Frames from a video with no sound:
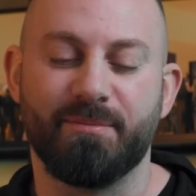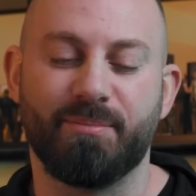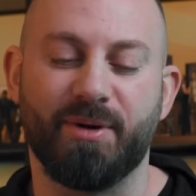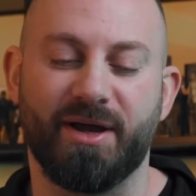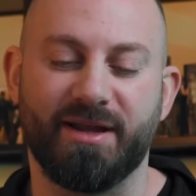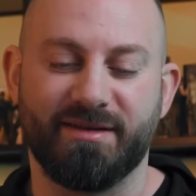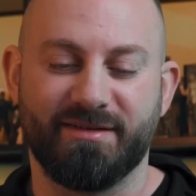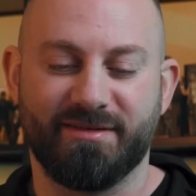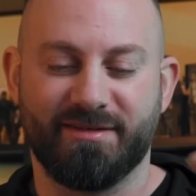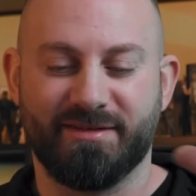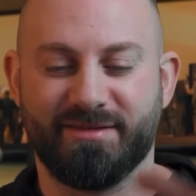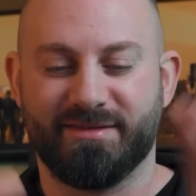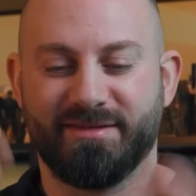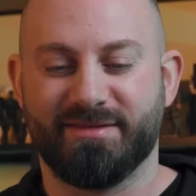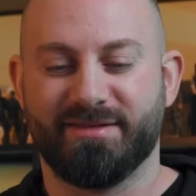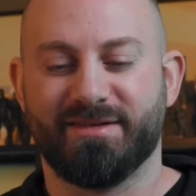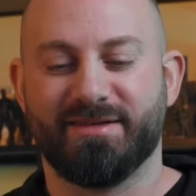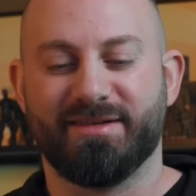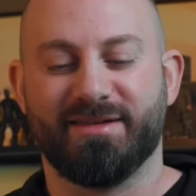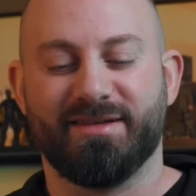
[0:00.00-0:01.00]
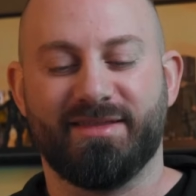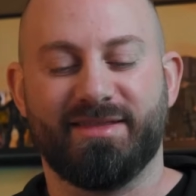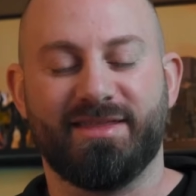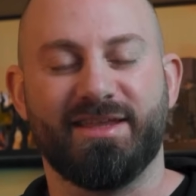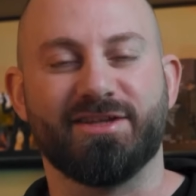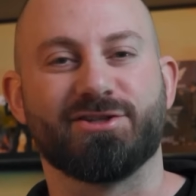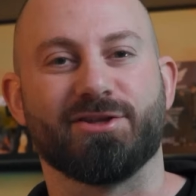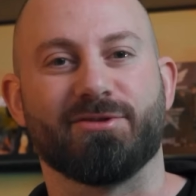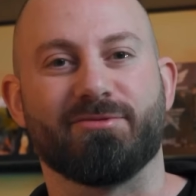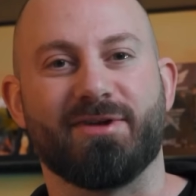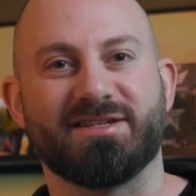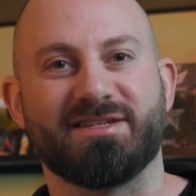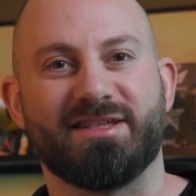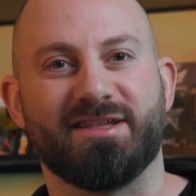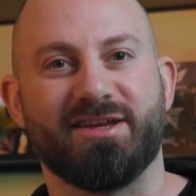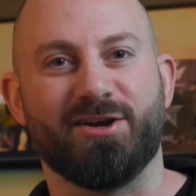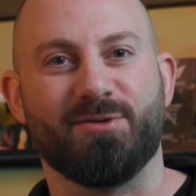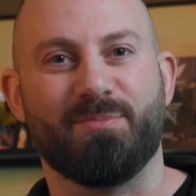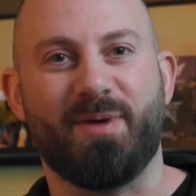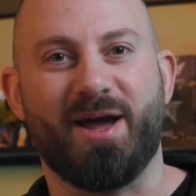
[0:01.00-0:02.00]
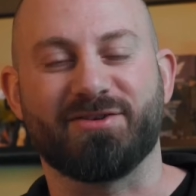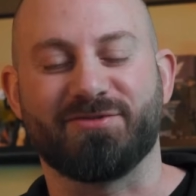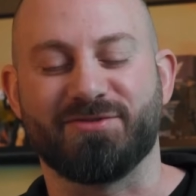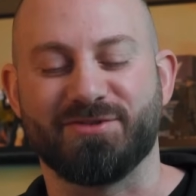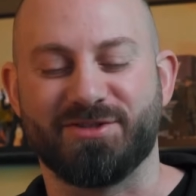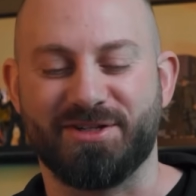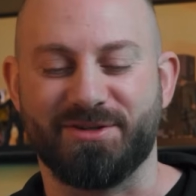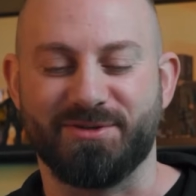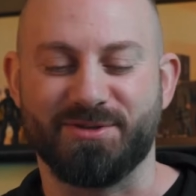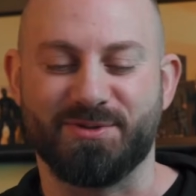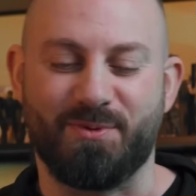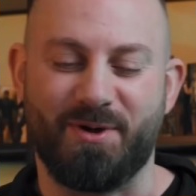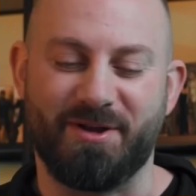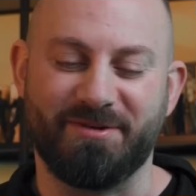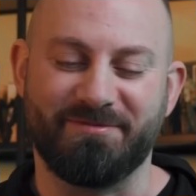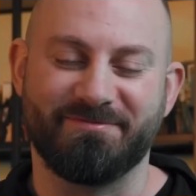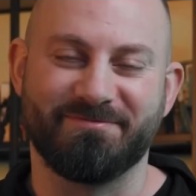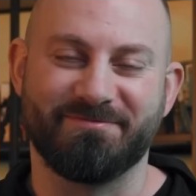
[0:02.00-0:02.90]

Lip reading: But these are the rest of the gear packs for Series 1.